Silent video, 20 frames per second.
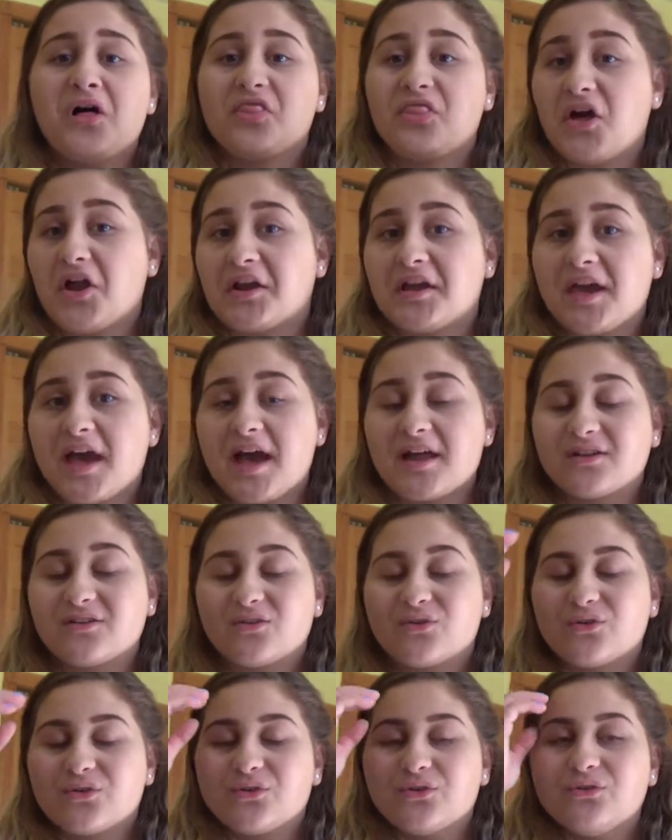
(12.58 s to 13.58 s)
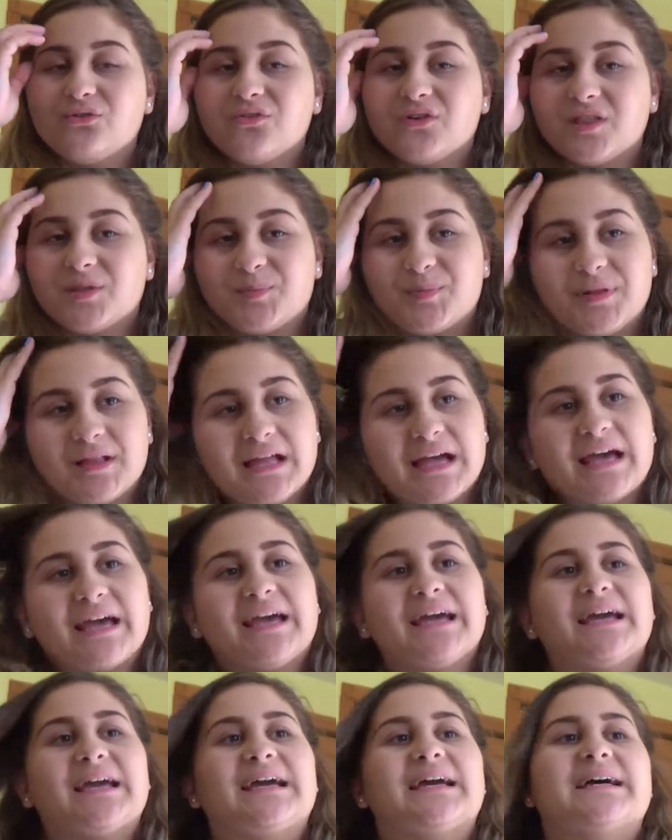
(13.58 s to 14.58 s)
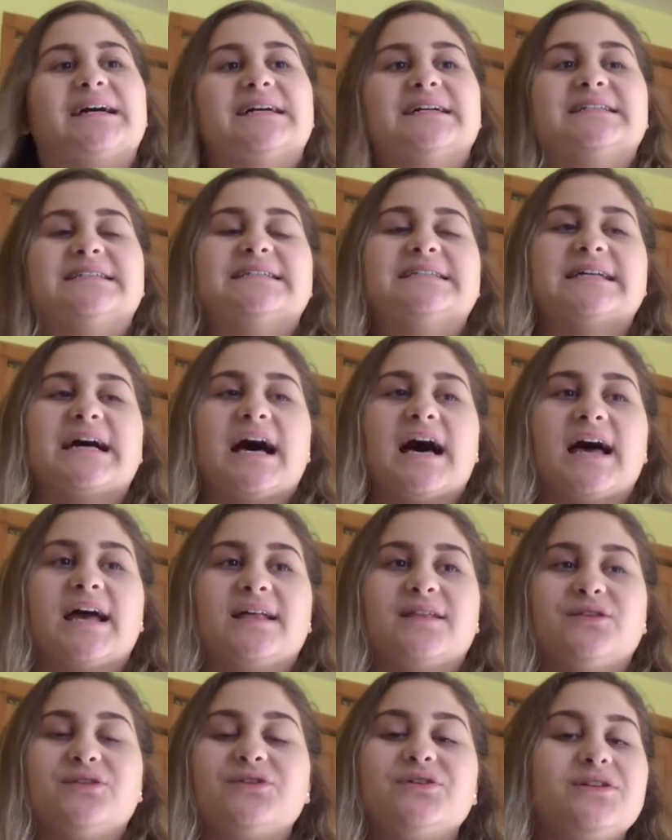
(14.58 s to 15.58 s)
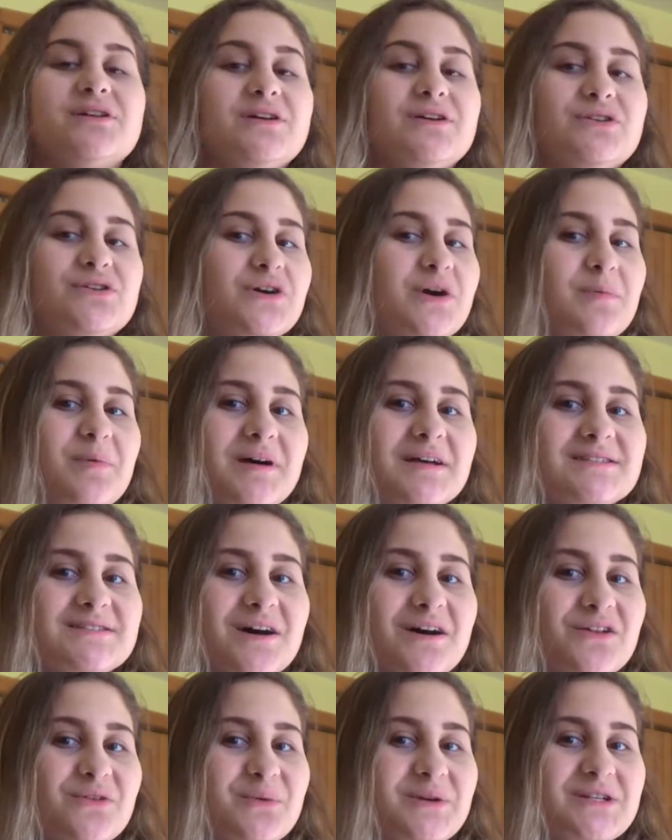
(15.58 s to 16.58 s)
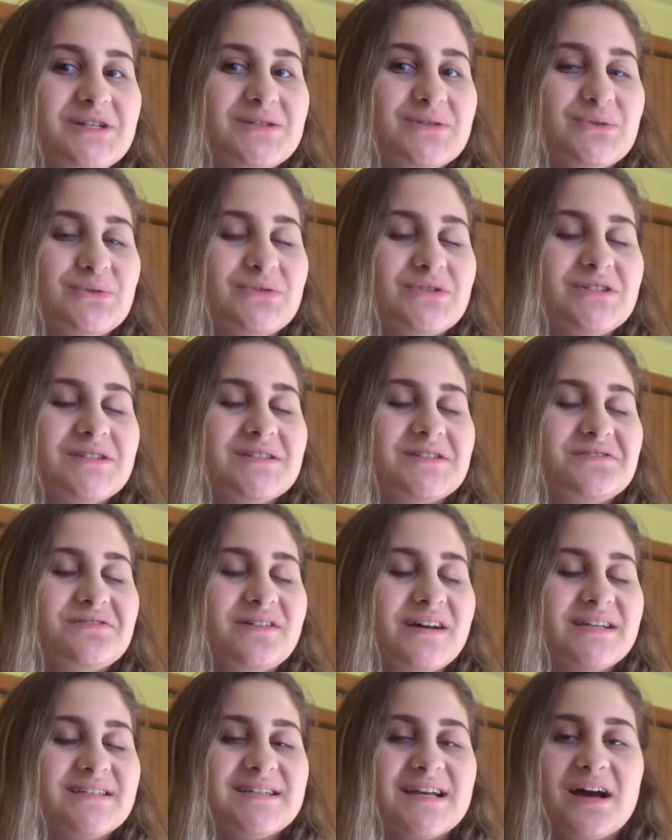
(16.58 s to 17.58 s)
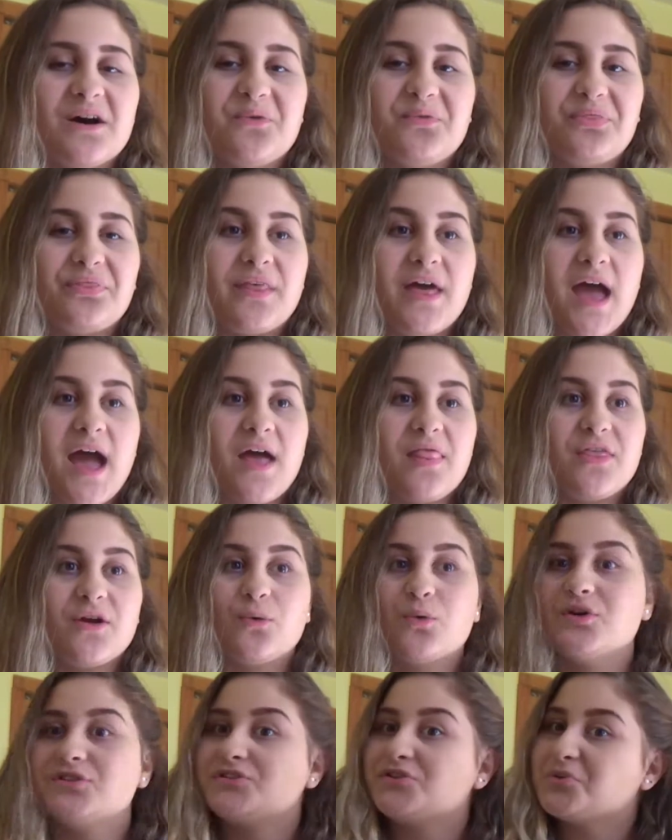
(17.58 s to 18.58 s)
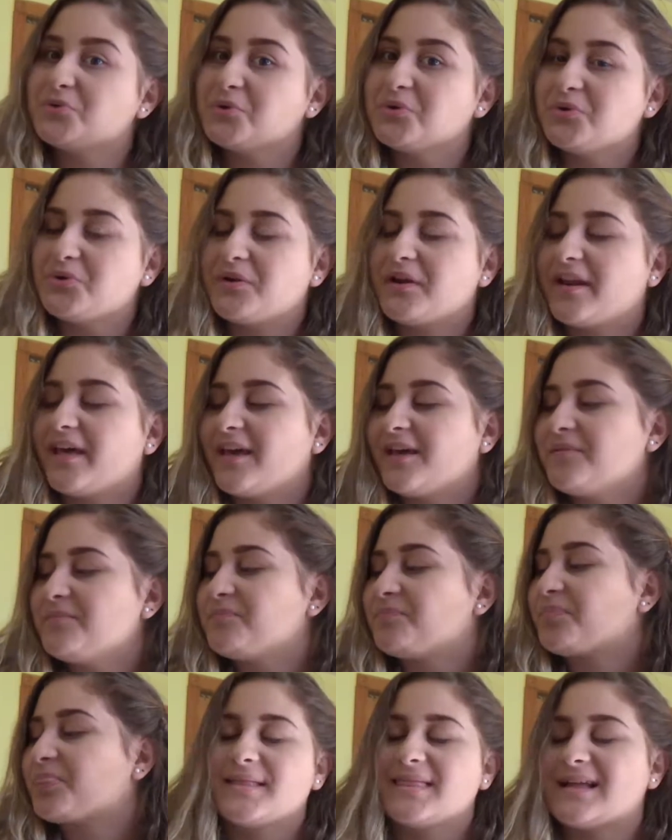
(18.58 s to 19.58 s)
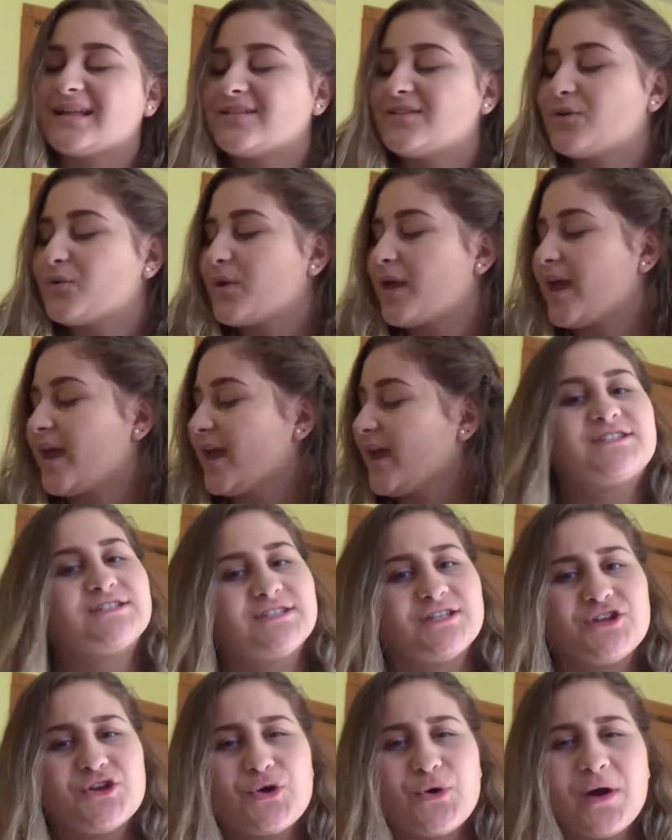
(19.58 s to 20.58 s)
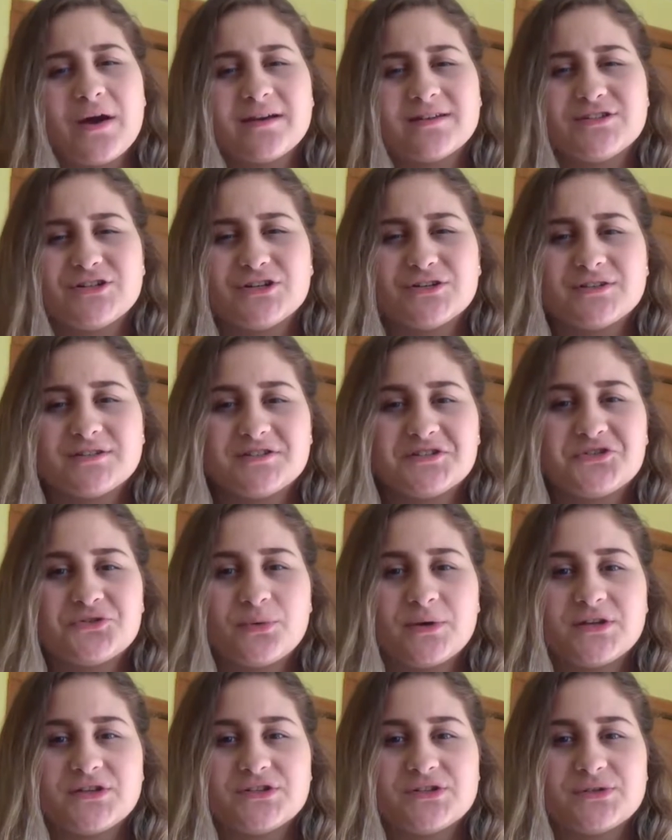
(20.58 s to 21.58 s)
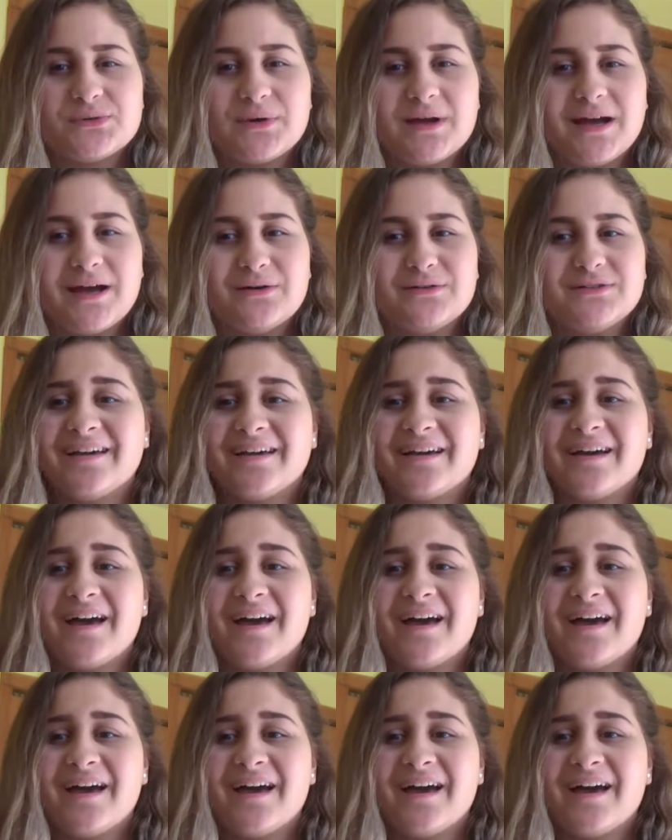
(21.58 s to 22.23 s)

thought I had crew for the play, and I literally took a bus all the way to school just to find out that there was no crew today, but that's okay. You know how I turned the situation around?